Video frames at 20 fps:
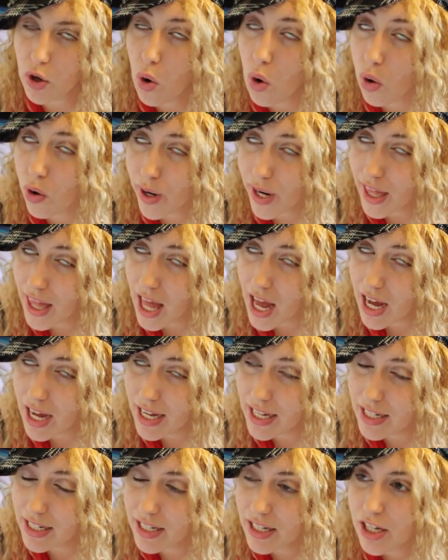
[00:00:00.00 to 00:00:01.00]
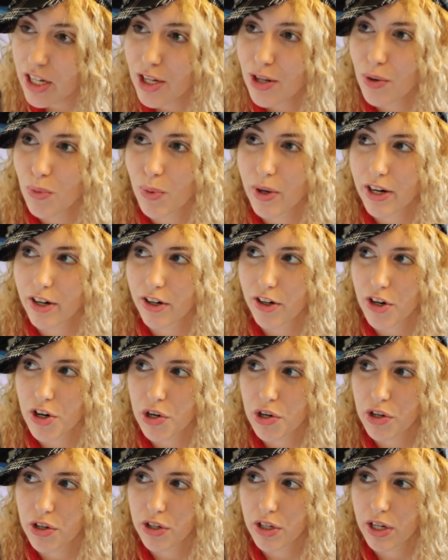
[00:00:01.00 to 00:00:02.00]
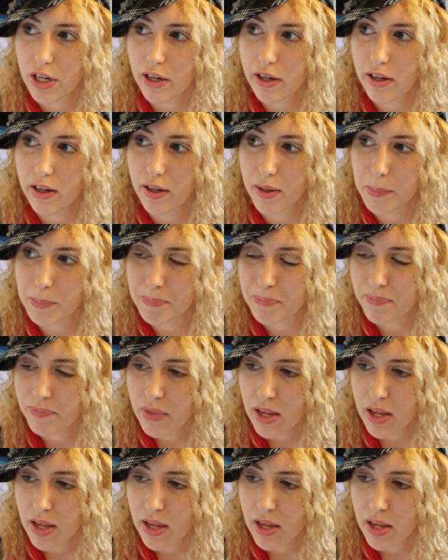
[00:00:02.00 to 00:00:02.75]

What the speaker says: Coraline, where her